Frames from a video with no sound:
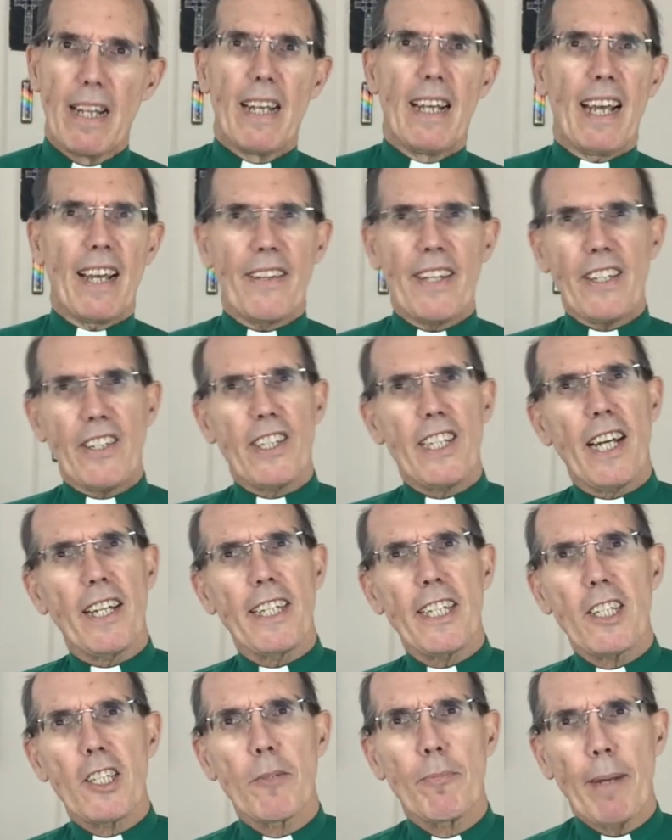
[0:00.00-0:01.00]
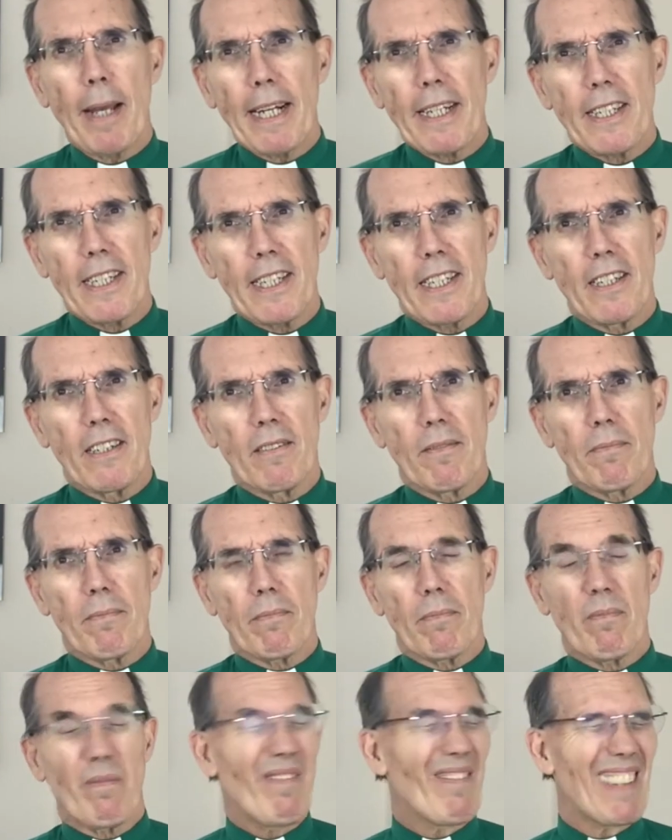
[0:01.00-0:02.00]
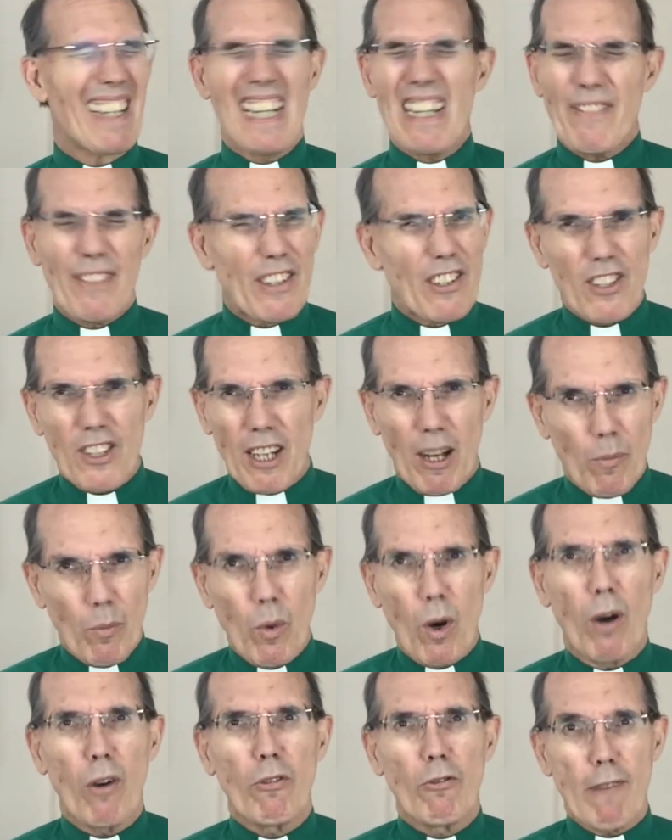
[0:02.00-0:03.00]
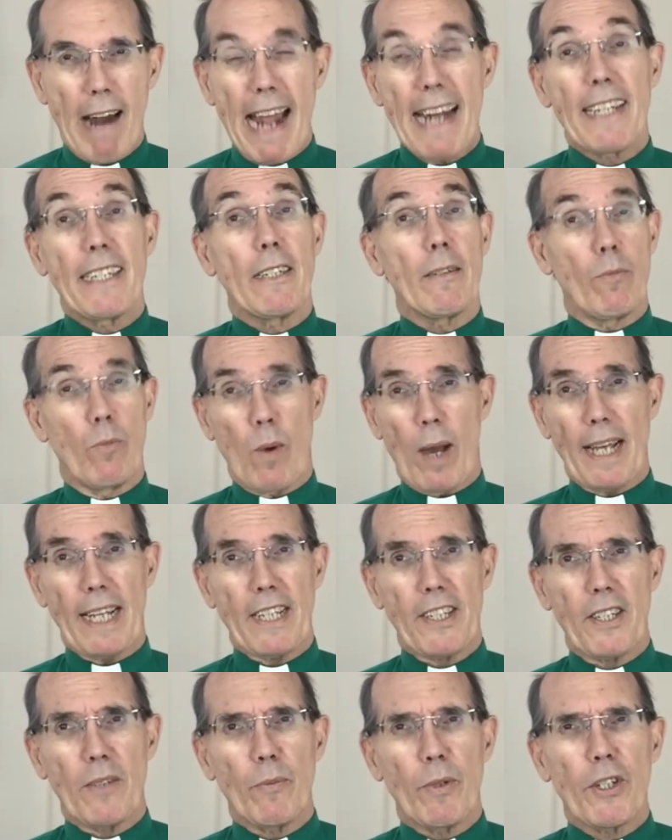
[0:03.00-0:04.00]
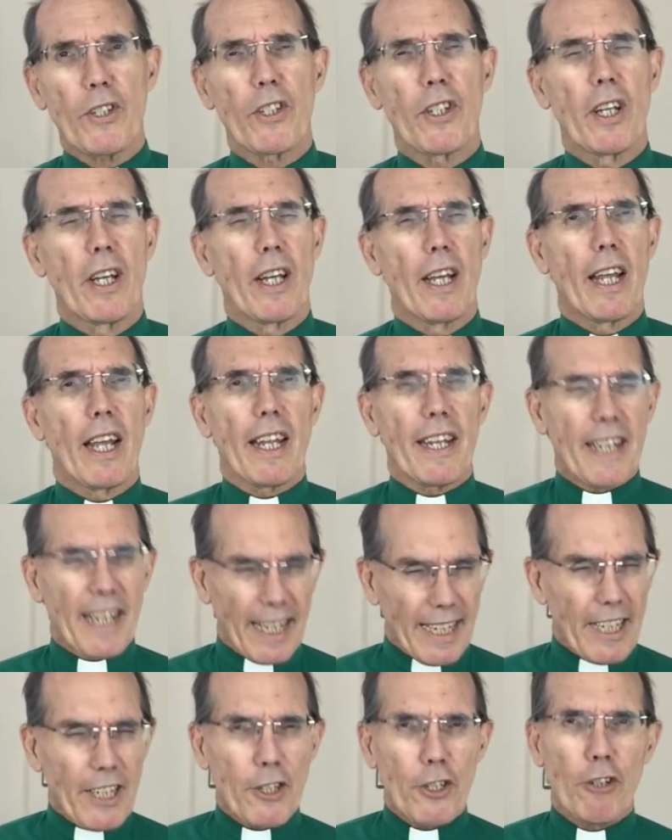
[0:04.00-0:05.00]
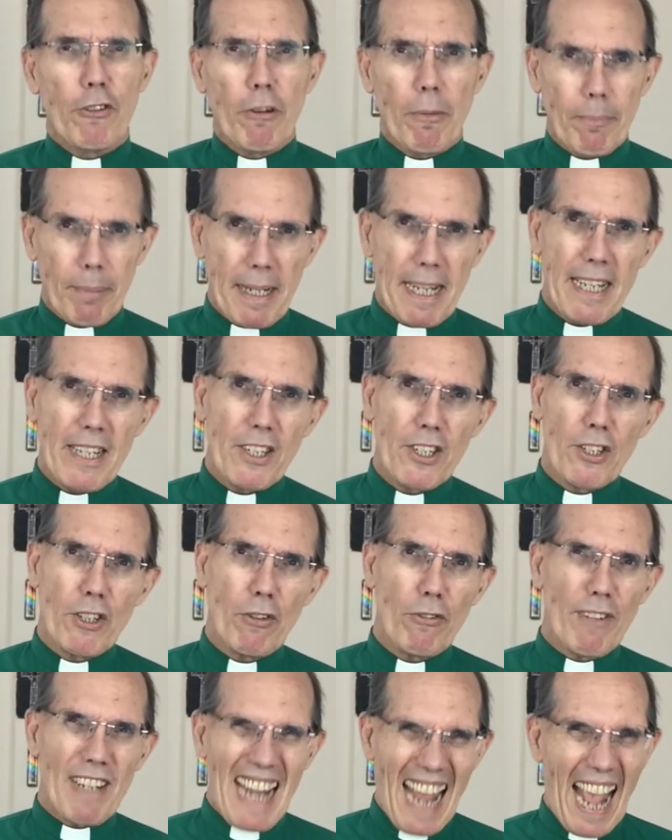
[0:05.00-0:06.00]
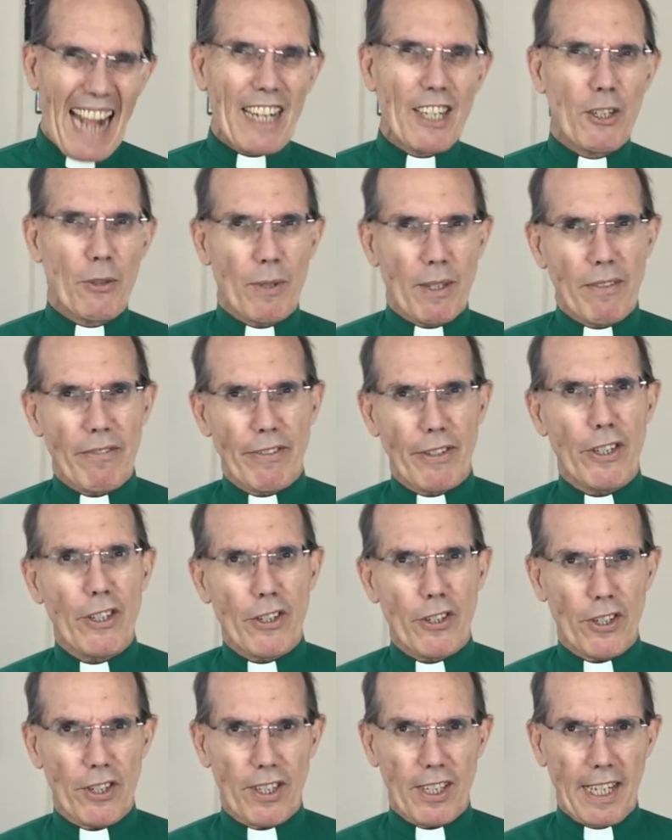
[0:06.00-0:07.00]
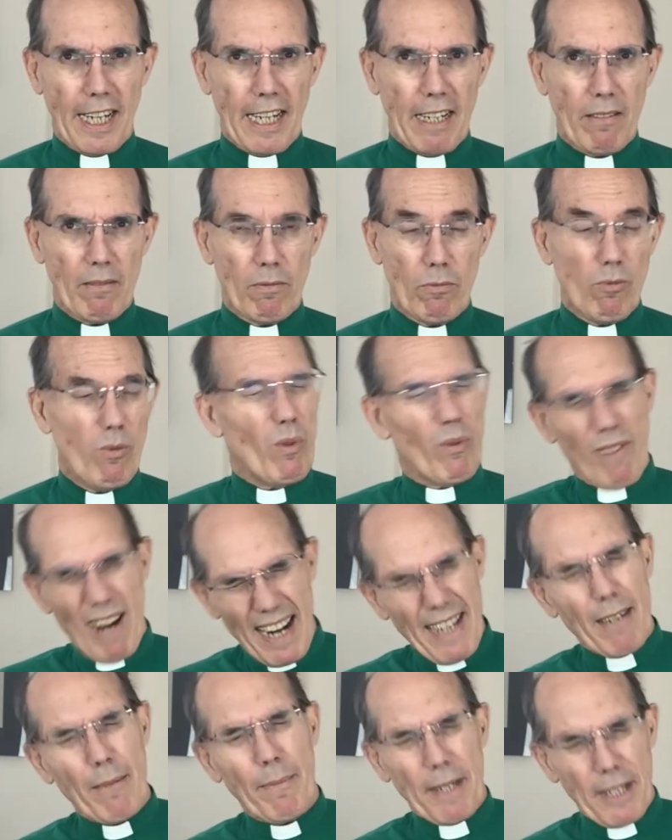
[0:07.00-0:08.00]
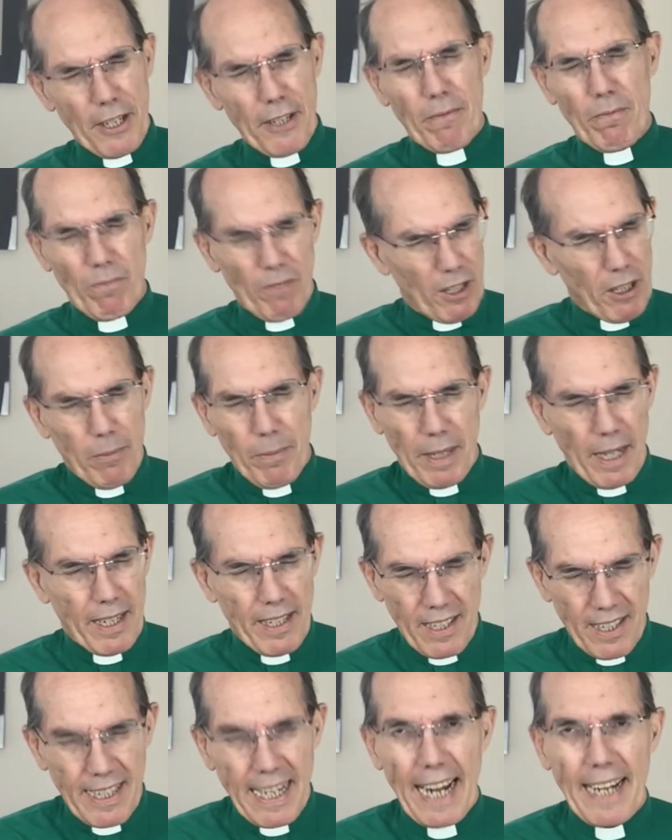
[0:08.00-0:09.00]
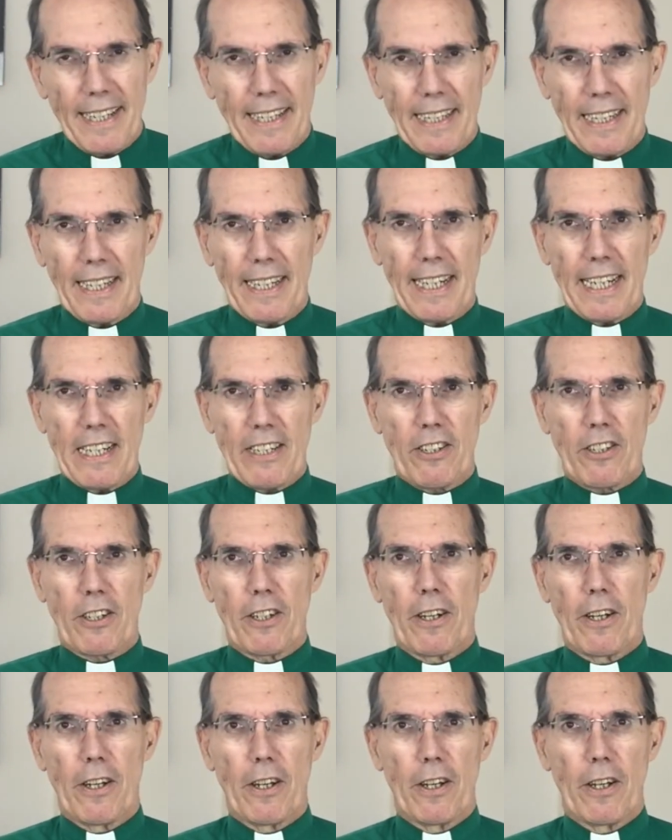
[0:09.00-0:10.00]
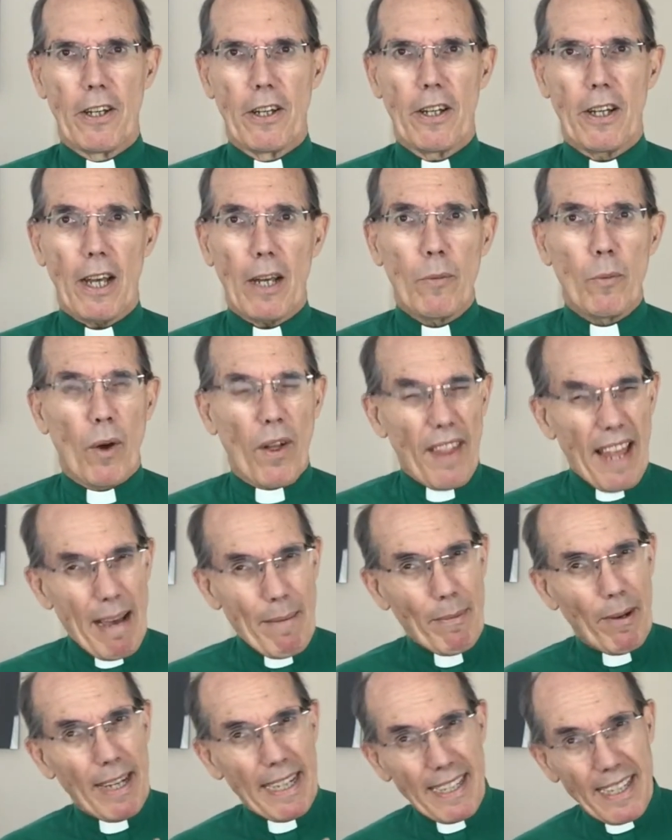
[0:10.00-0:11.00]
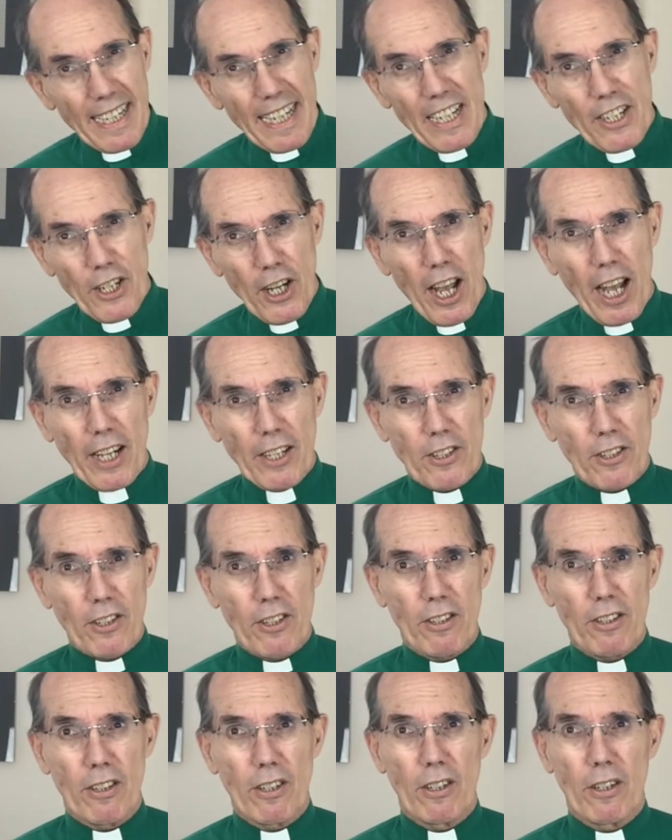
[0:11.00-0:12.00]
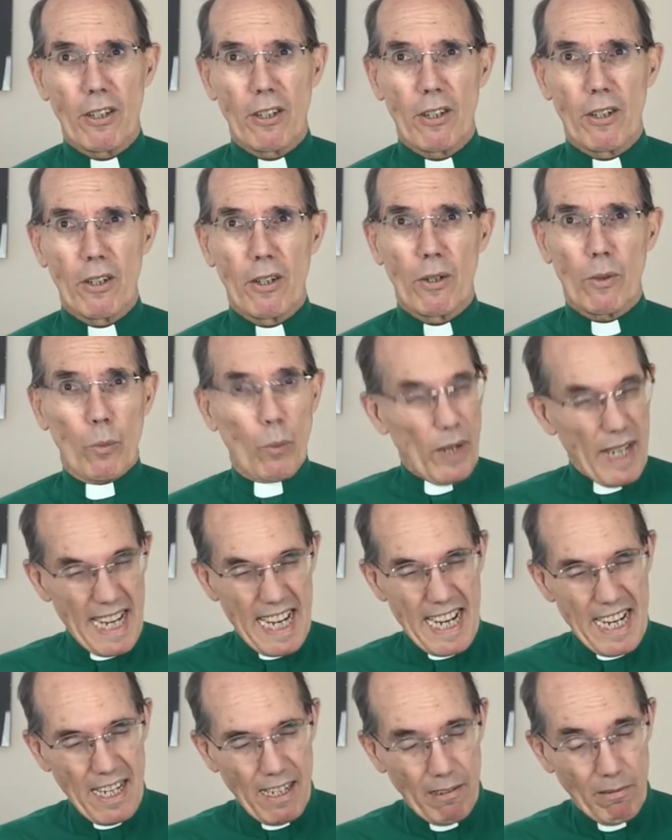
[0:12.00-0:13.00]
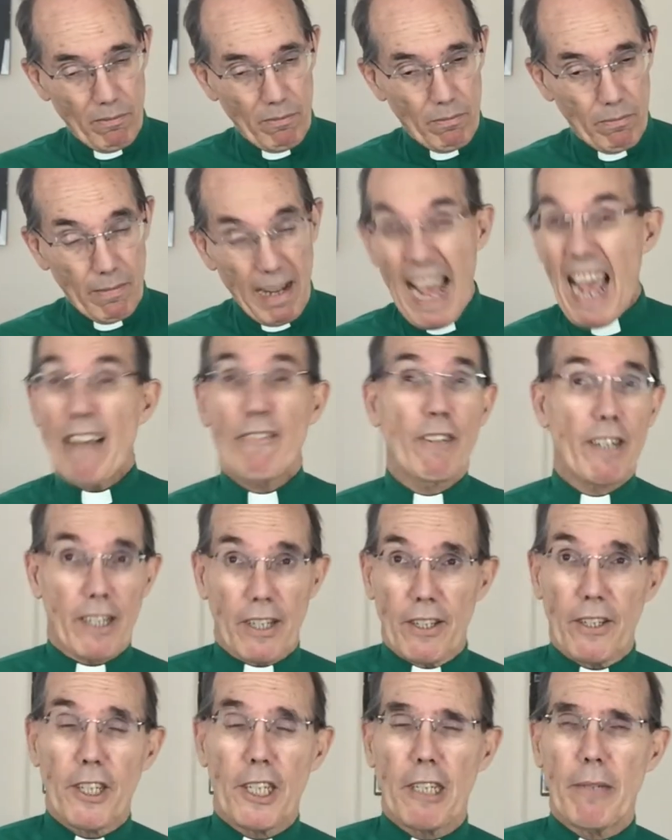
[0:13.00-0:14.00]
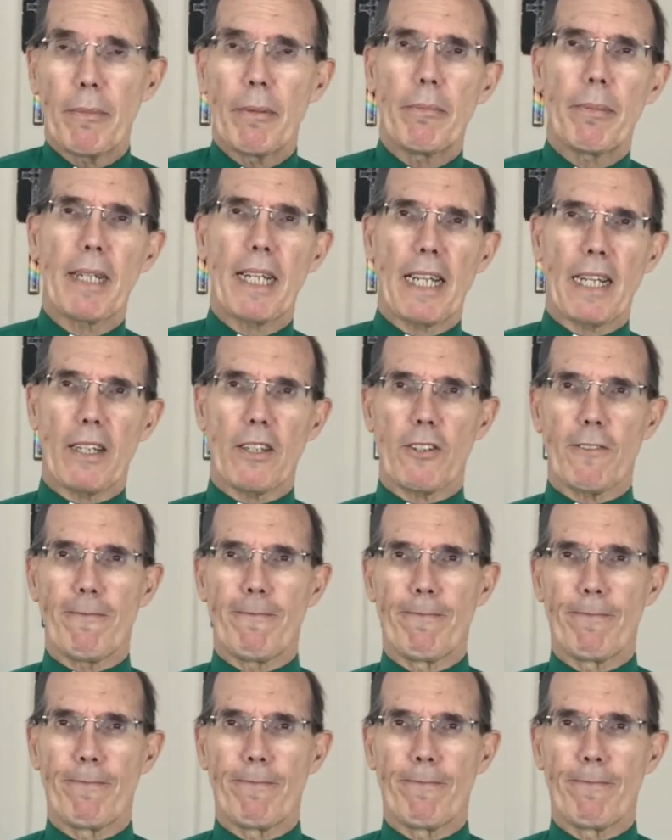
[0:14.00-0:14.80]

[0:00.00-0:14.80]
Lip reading: And that's the unexpected and even somewhat random ways in which nature appears to react to adversity, all random in human understanding at least, and what that might teach us, we arrogant human beings.